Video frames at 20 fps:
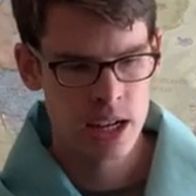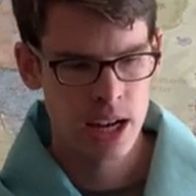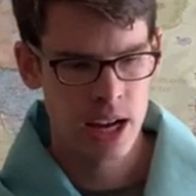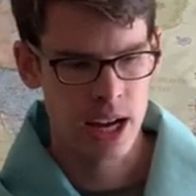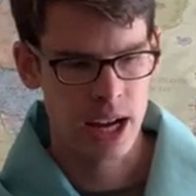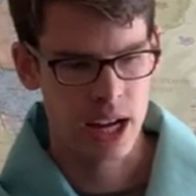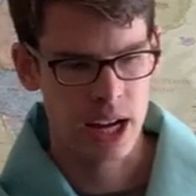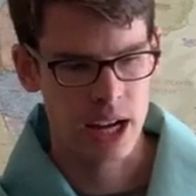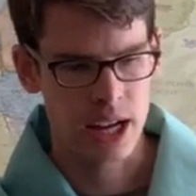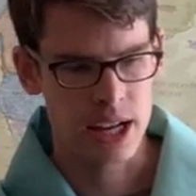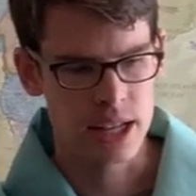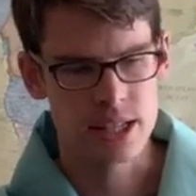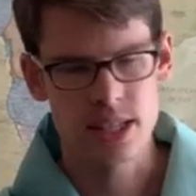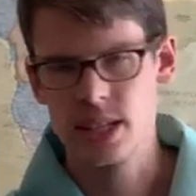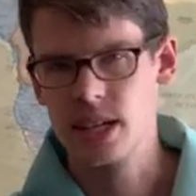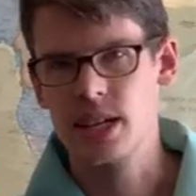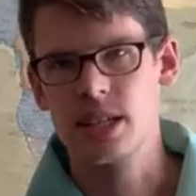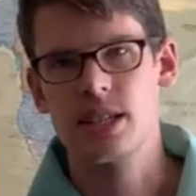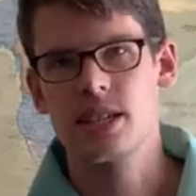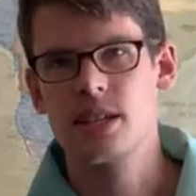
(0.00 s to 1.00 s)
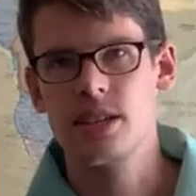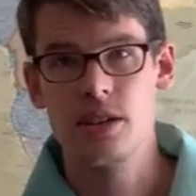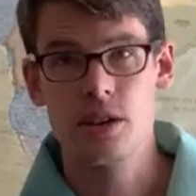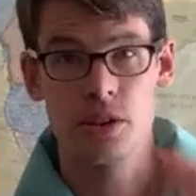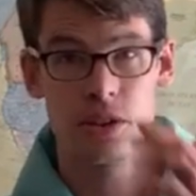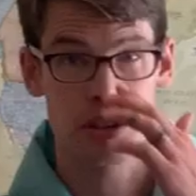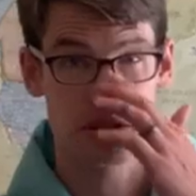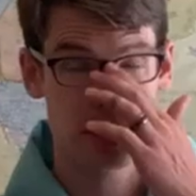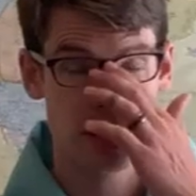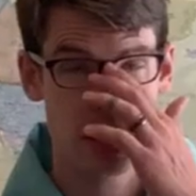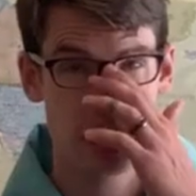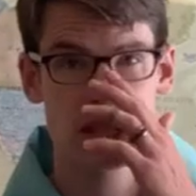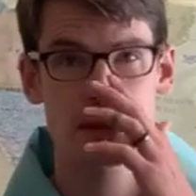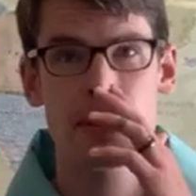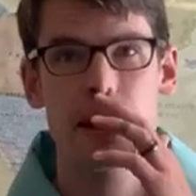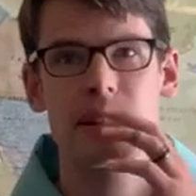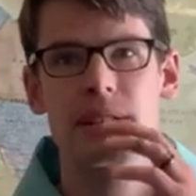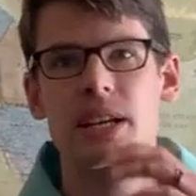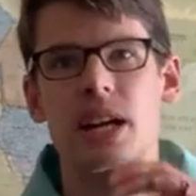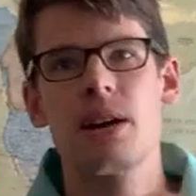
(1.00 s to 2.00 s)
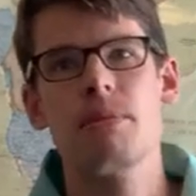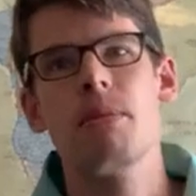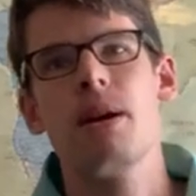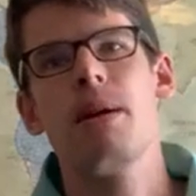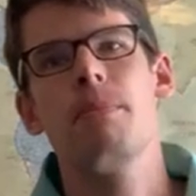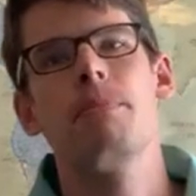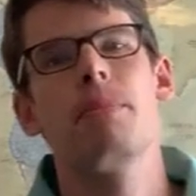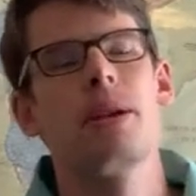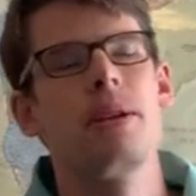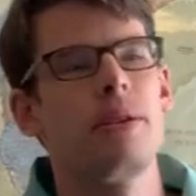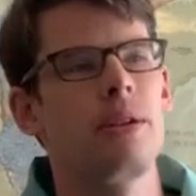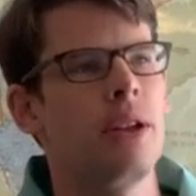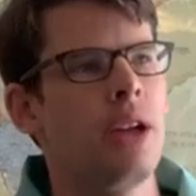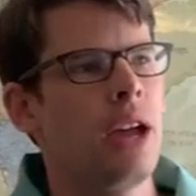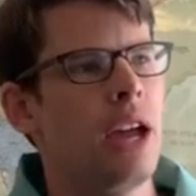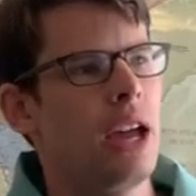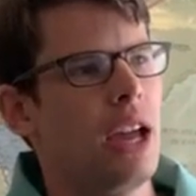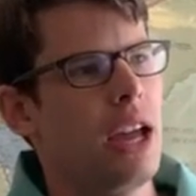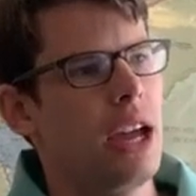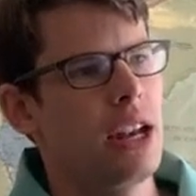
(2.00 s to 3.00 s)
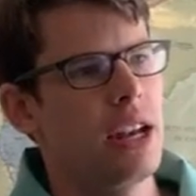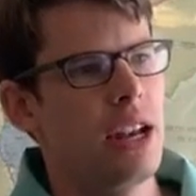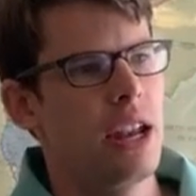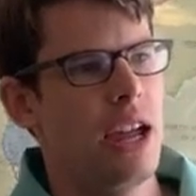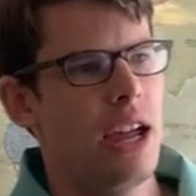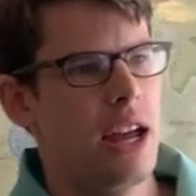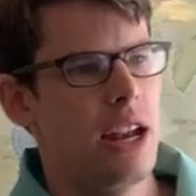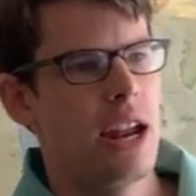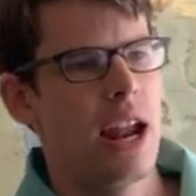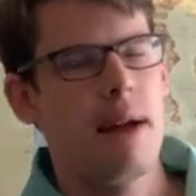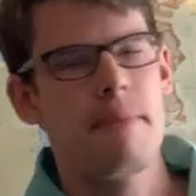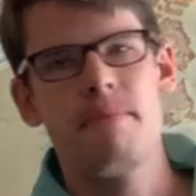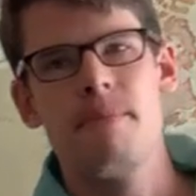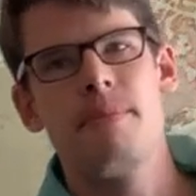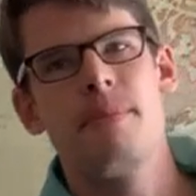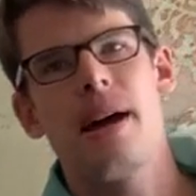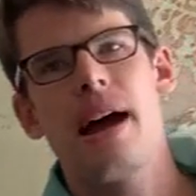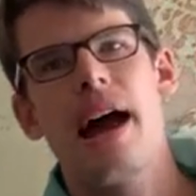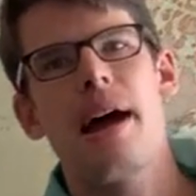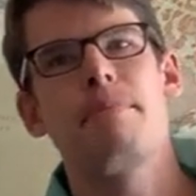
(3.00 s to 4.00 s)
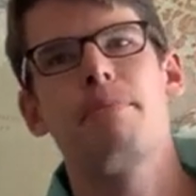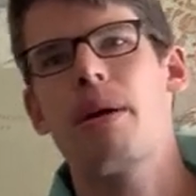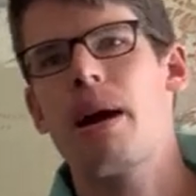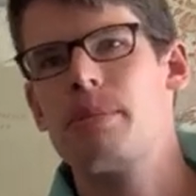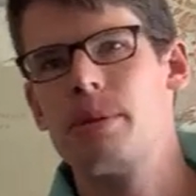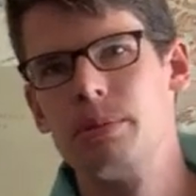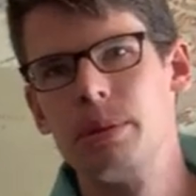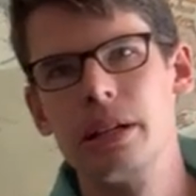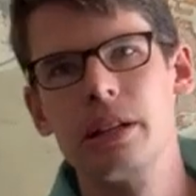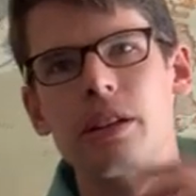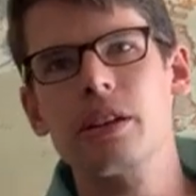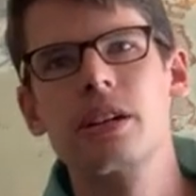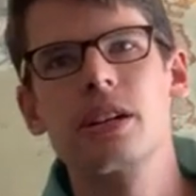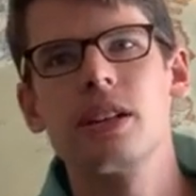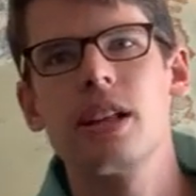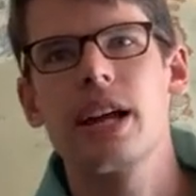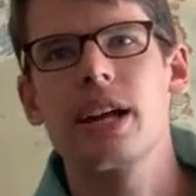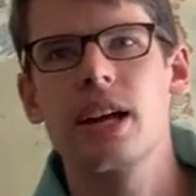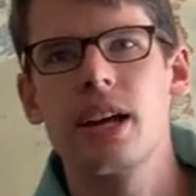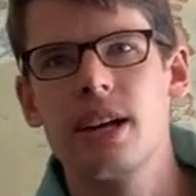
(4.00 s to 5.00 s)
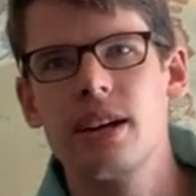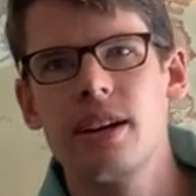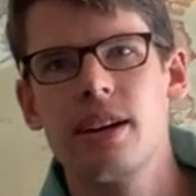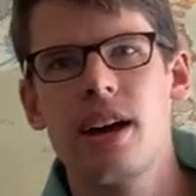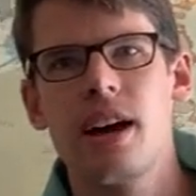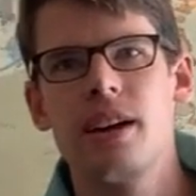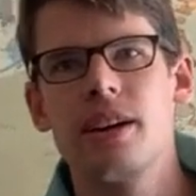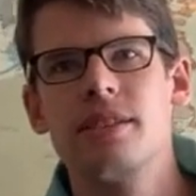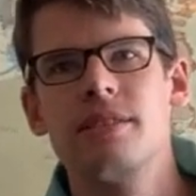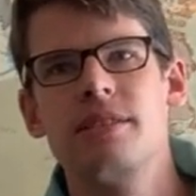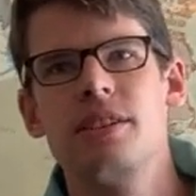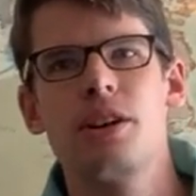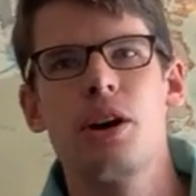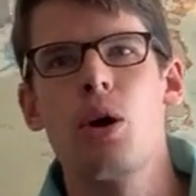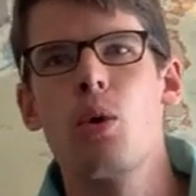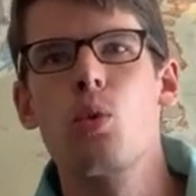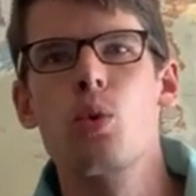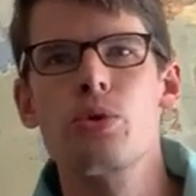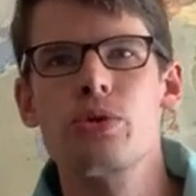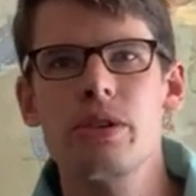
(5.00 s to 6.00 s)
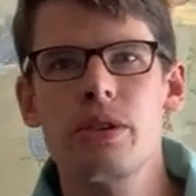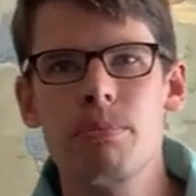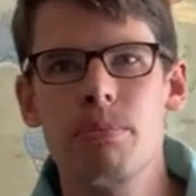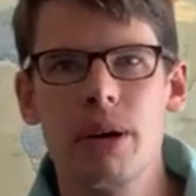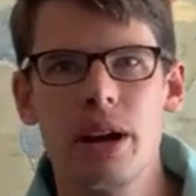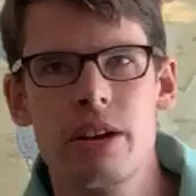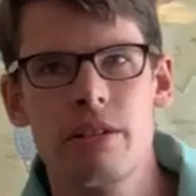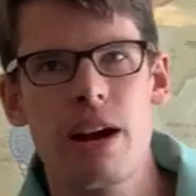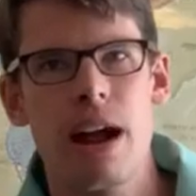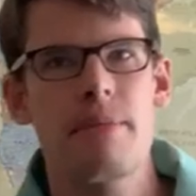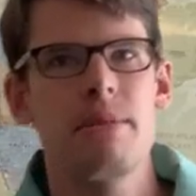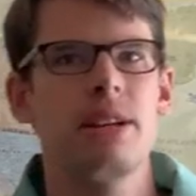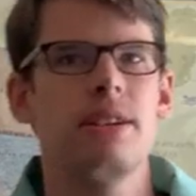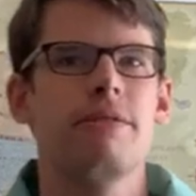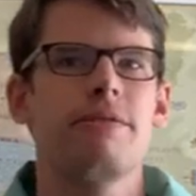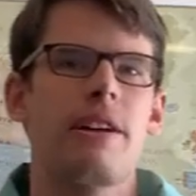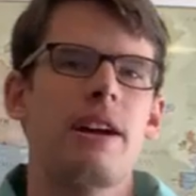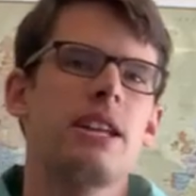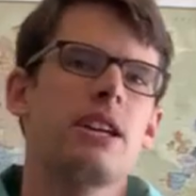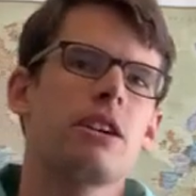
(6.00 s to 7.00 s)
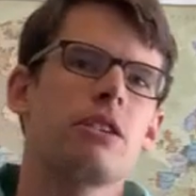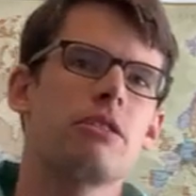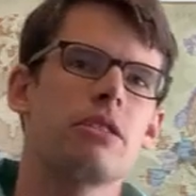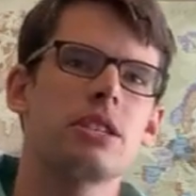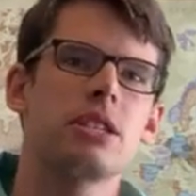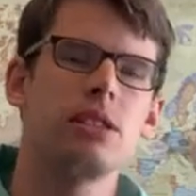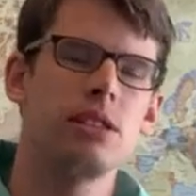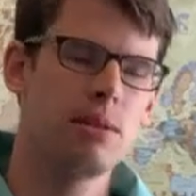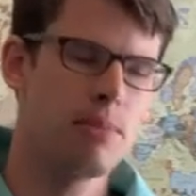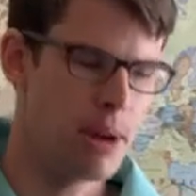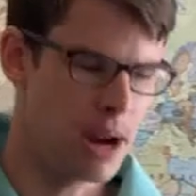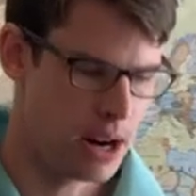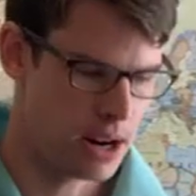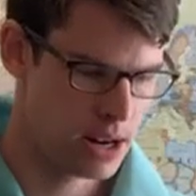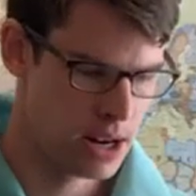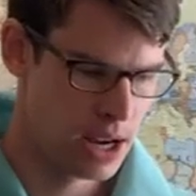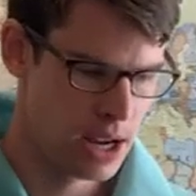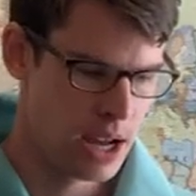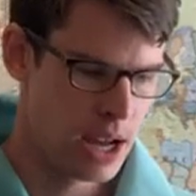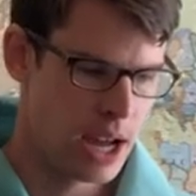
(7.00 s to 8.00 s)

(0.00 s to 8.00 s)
It's the sun is about to come up, and I probably look like a wounded bunny rabbit fighting a grizzly bear.